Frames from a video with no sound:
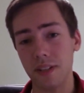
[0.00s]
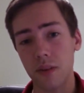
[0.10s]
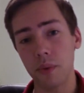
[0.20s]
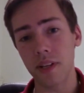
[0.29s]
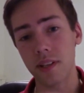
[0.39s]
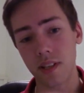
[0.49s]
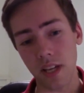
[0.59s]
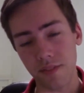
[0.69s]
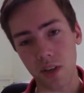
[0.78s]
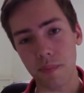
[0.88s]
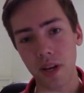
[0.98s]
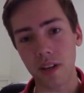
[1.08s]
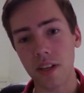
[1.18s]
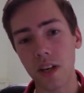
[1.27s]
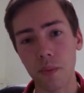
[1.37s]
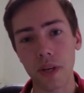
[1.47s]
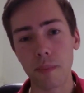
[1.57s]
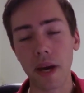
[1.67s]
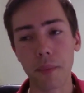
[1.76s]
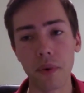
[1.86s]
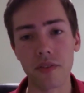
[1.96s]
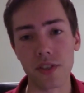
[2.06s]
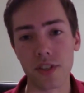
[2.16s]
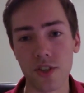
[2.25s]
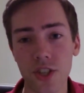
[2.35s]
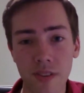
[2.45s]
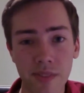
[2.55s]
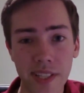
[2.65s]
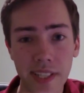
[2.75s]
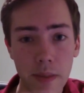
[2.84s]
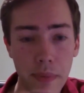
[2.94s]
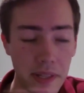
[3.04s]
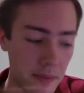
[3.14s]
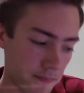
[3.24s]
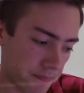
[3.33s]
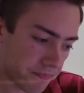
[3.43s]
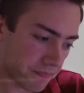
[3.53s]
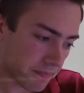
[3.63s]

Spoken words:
back to the wind, left arm out, you know where the bad weather's generally going to be.